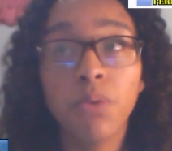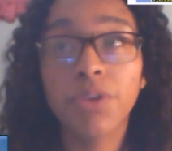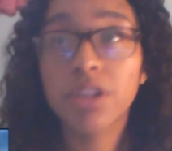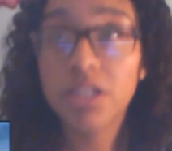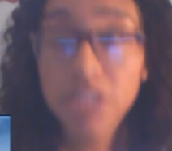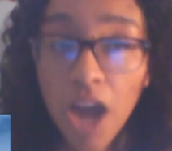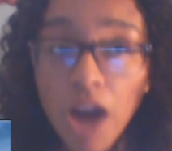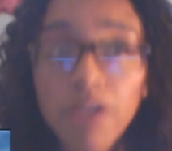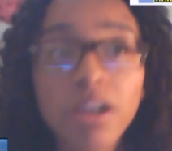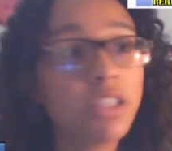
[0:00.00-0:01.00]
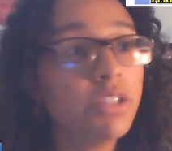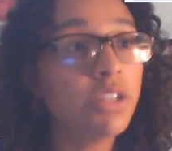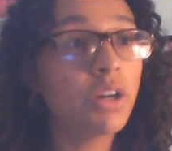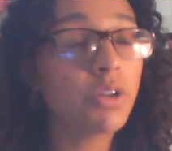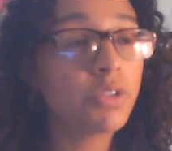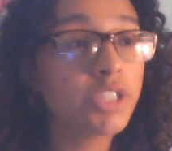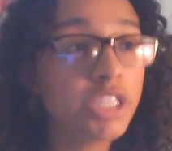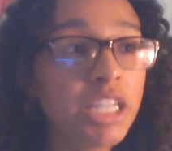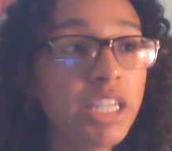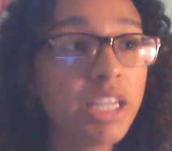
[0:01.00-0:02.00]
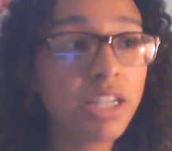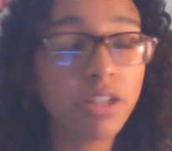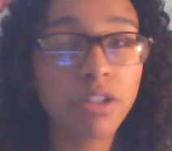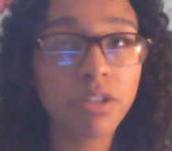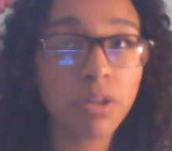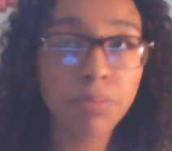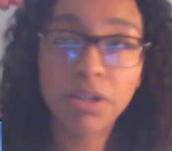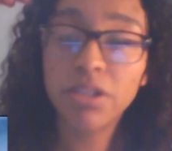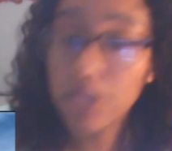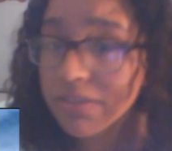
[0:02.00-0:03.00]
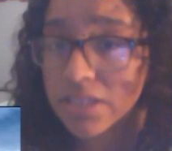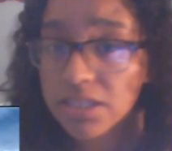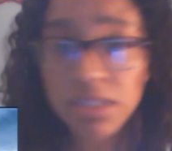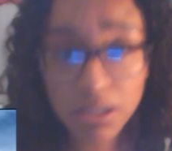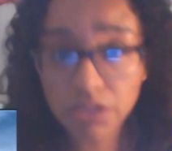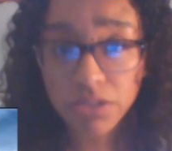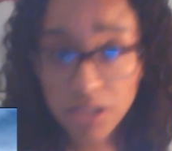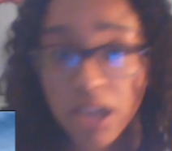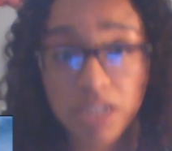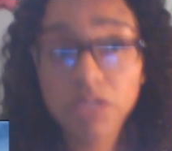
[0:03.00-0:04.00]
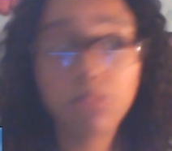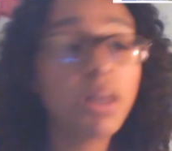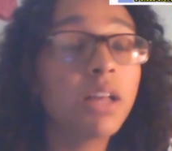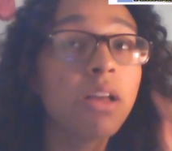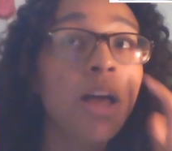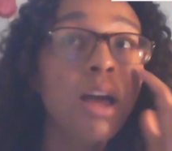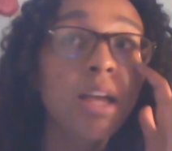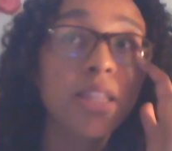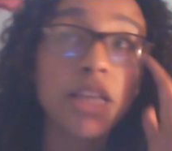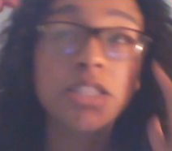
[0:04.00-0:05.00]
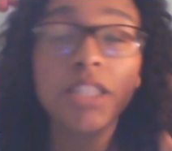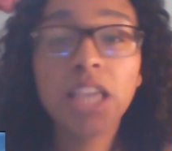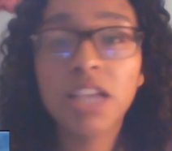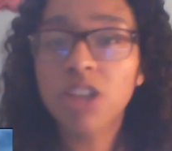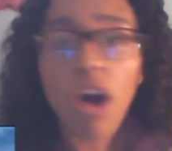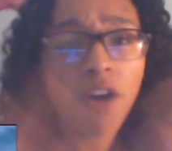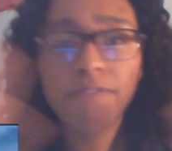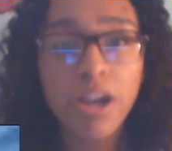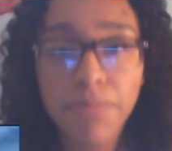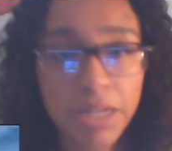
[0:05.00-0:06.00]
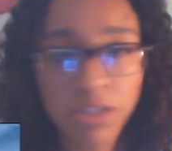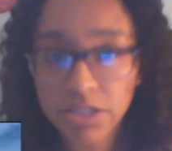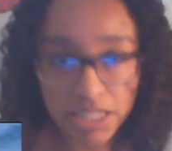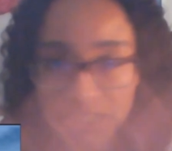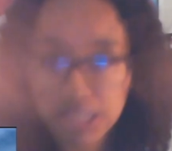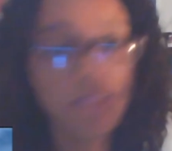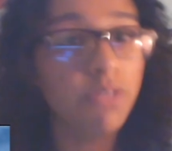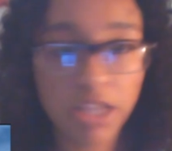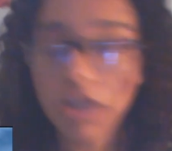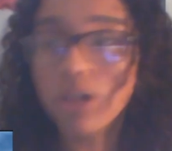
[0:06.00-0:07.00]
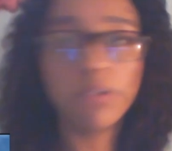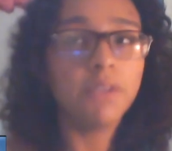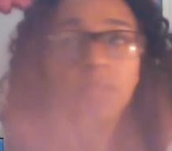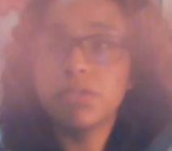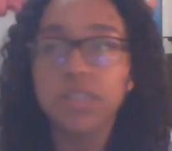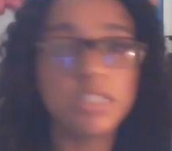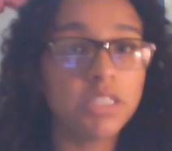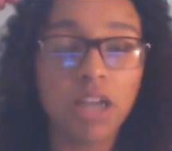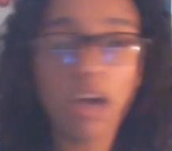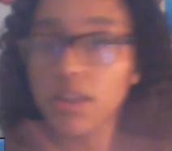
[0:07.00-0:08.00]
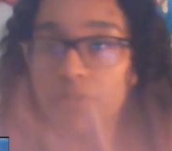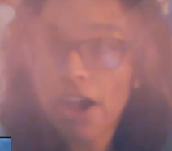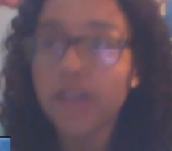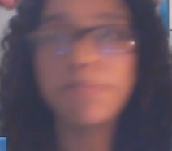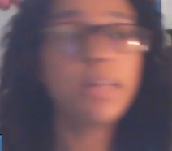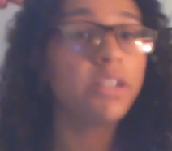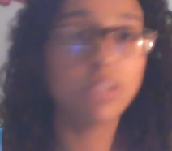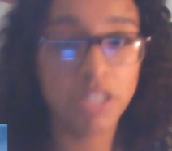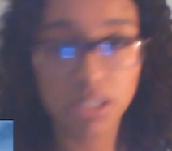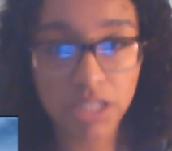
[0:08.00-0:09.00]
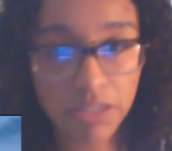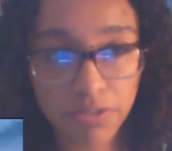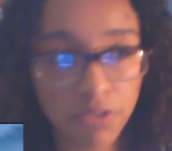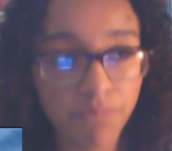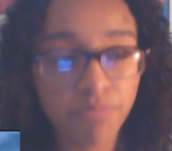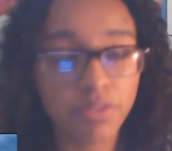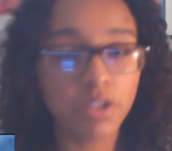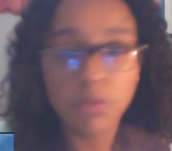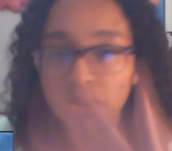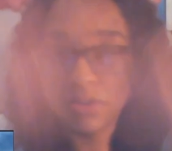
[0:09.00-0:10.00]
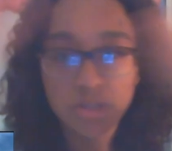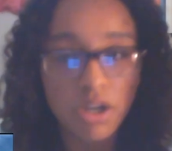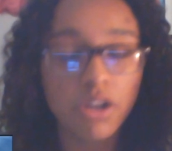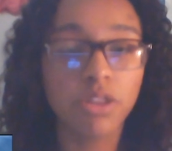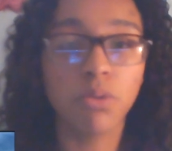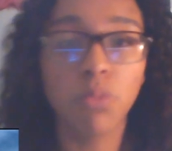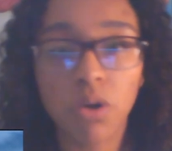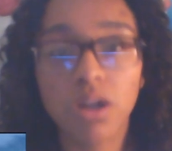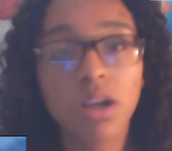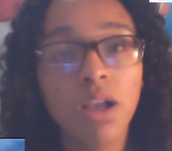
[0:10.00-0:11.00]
With Katara, she and her brother, even Sokka as well, they see as all firebenders as evil. Like, oh, all the firebenders are just evil. They're the ones who started the war.